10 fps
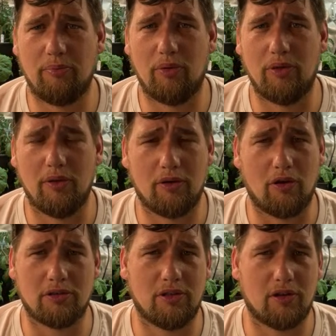putting the
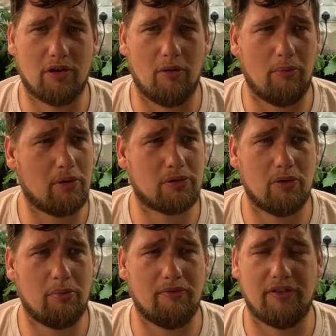cost of the compost
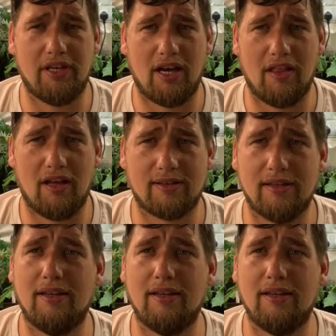up if they hear that.